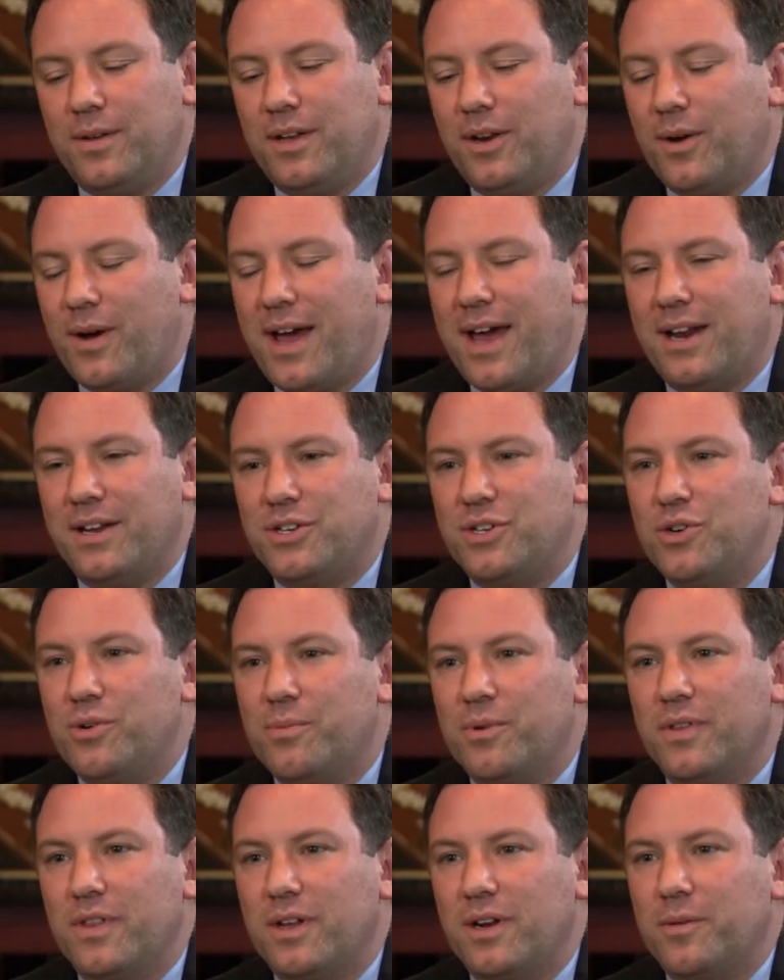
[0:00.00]
a
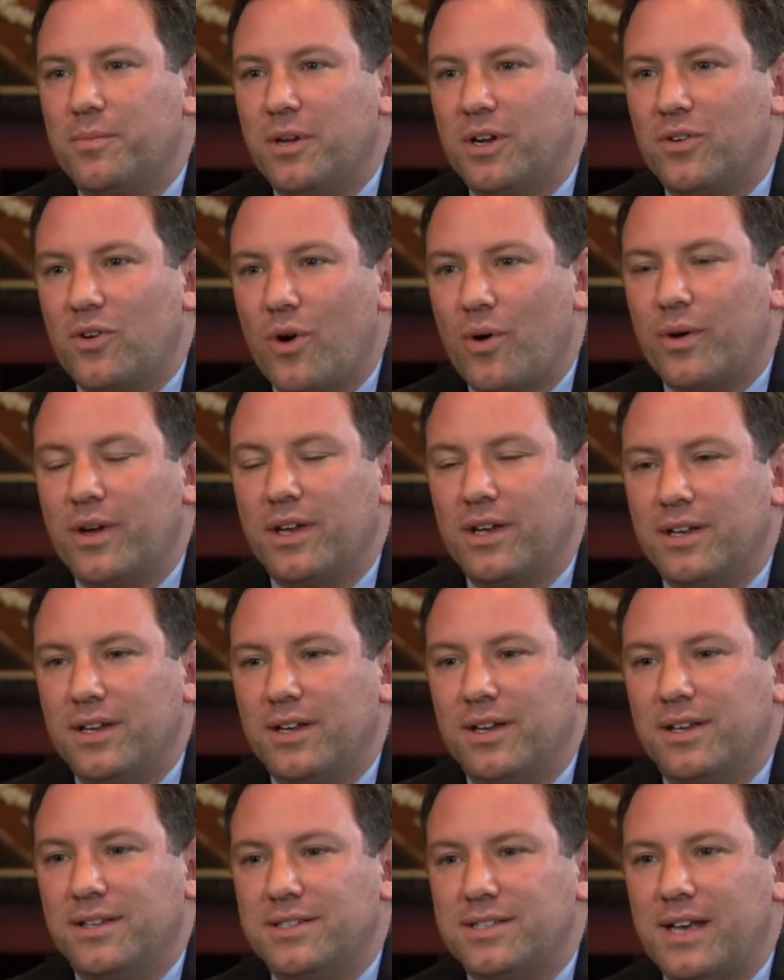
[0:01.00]
tumor that had been growing
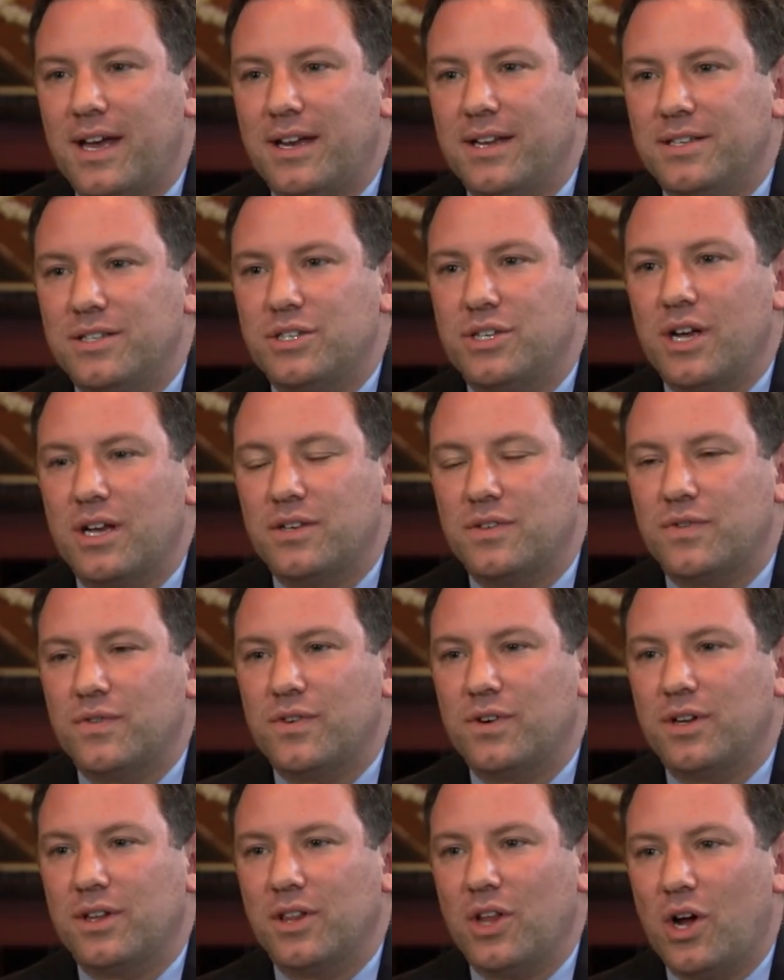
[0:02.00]
inside his chest
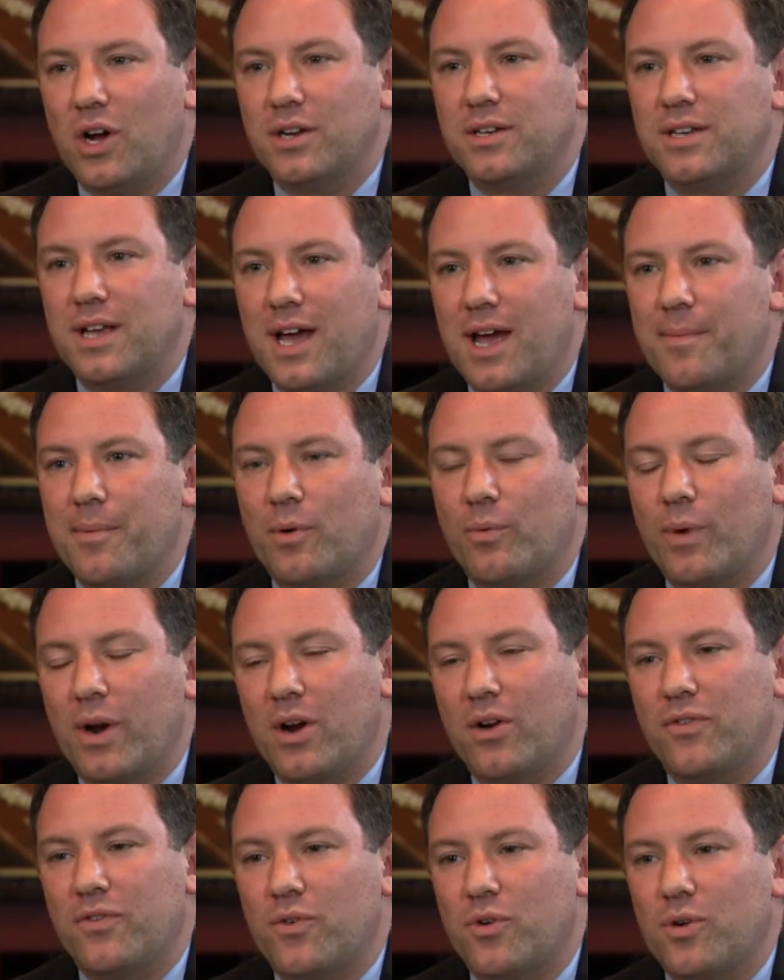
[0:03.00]
for a long time, a
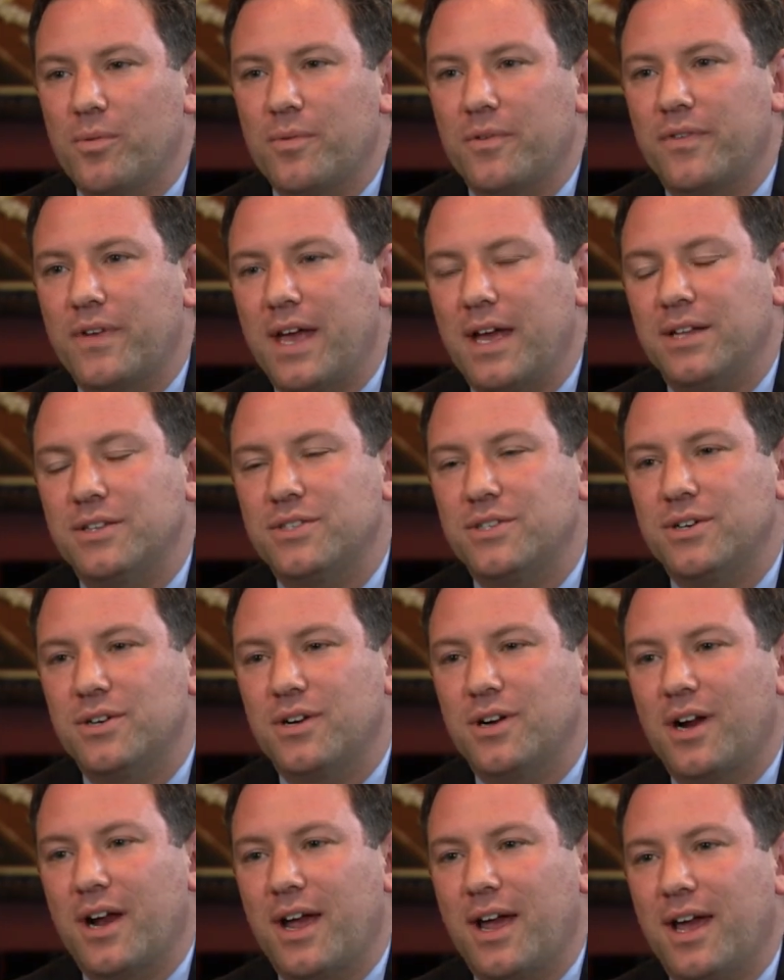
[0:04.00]
rare form of
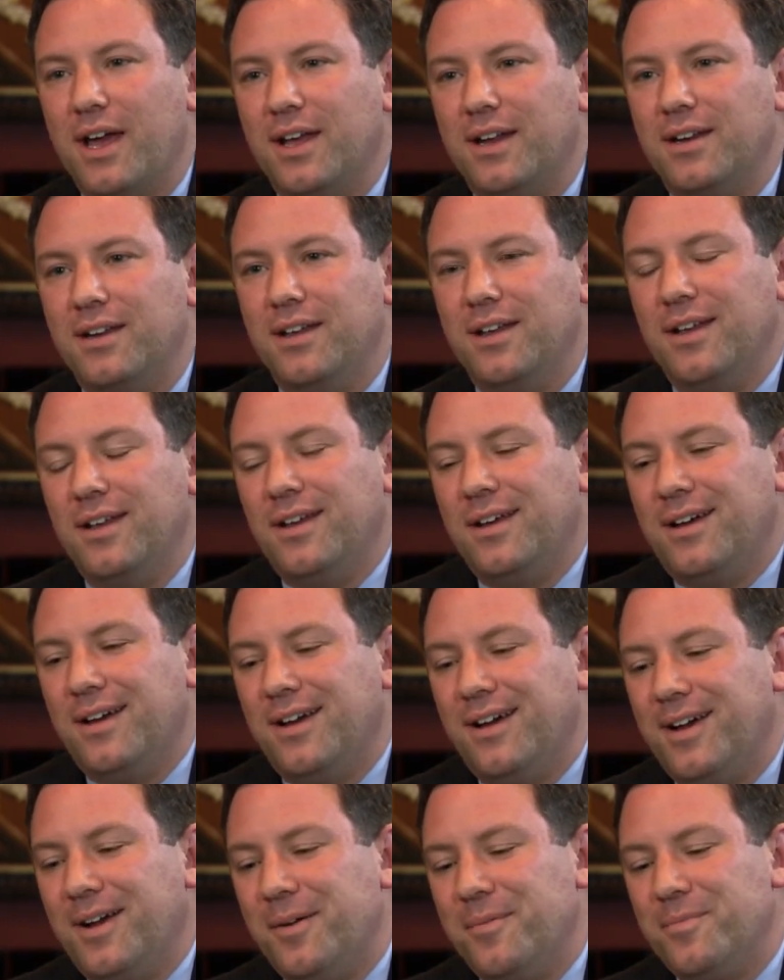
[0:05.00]
cancer, and
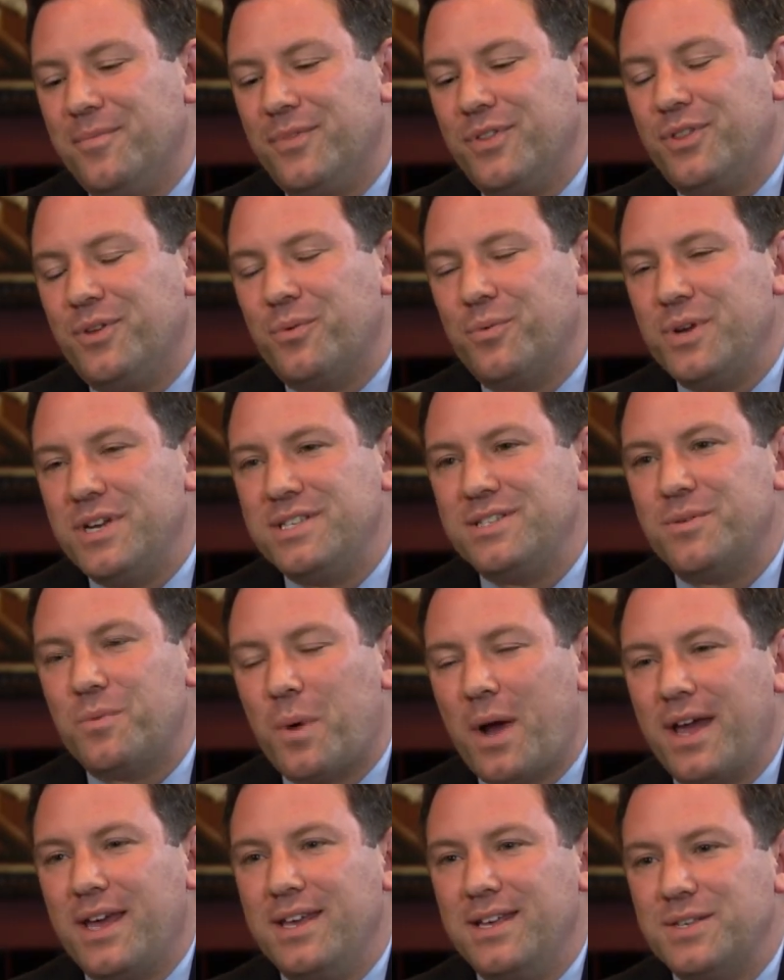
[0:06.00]
the reason
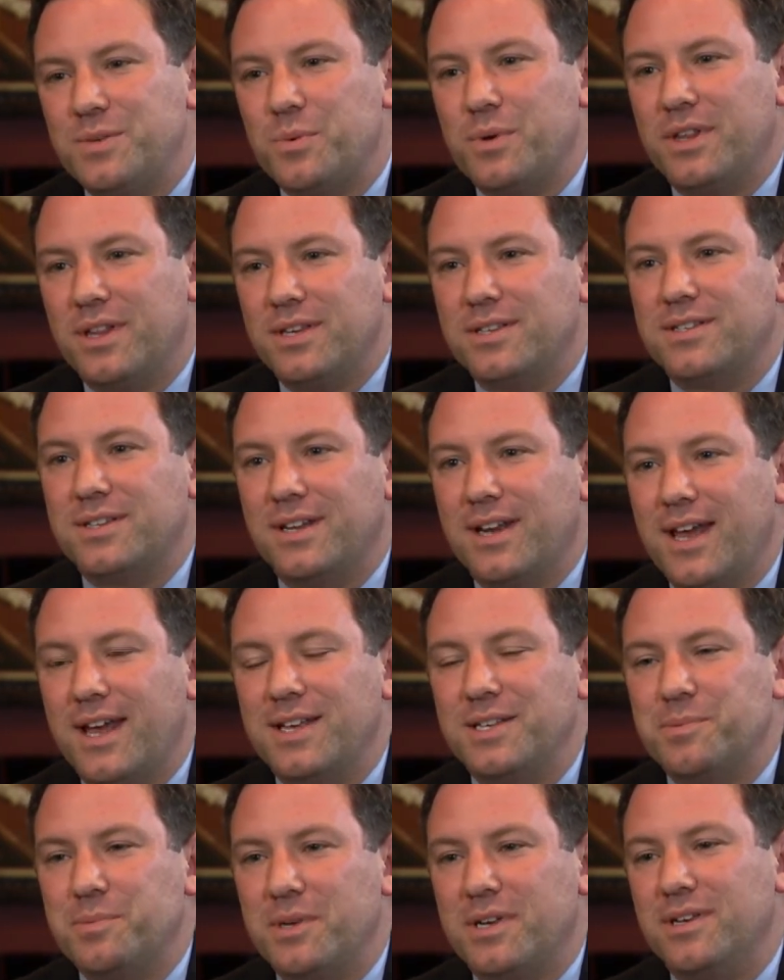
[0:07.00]
why he's with us today
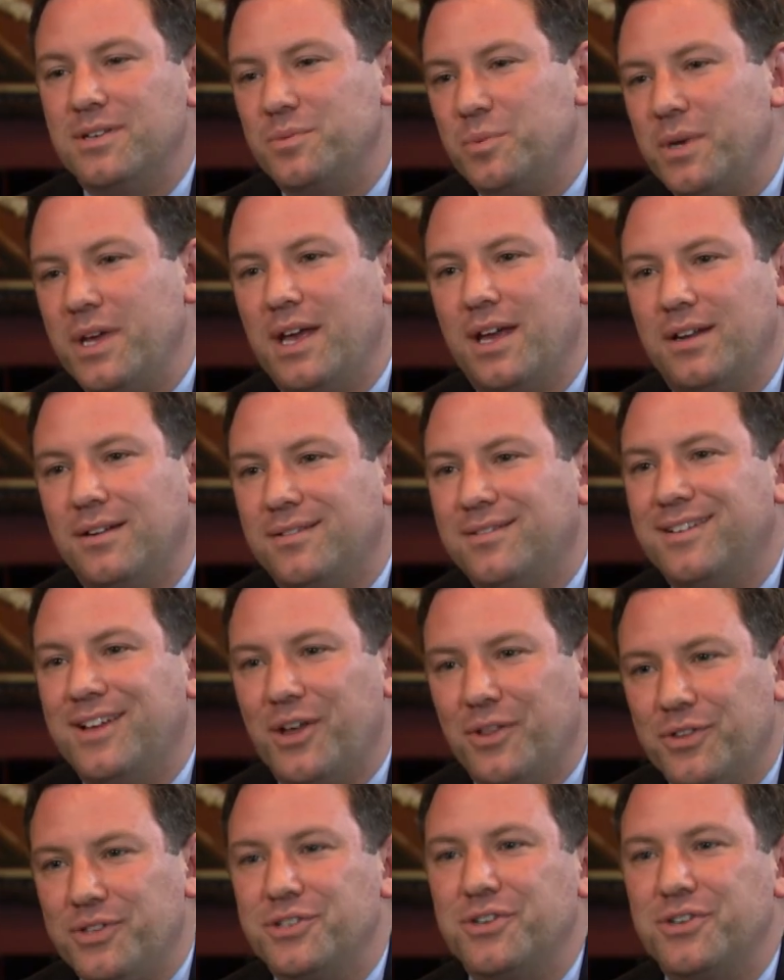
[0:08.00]
is because we had health